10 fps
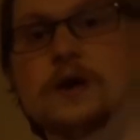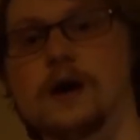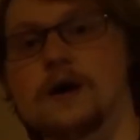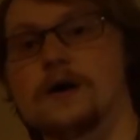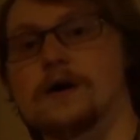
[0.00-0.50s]

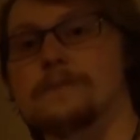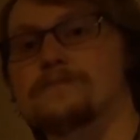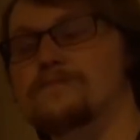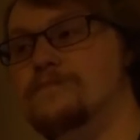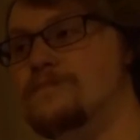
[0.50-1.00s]

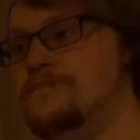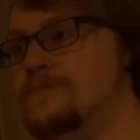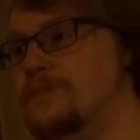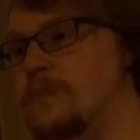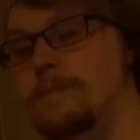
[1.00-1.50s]

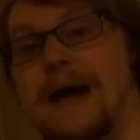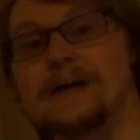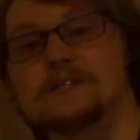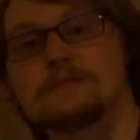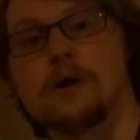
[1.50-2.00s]

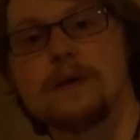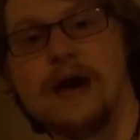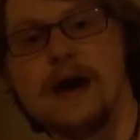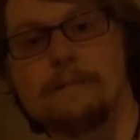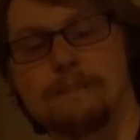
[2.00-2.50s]
maximum
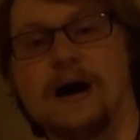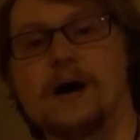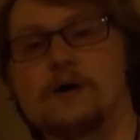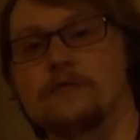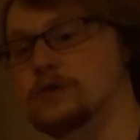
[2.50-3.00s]
at pi over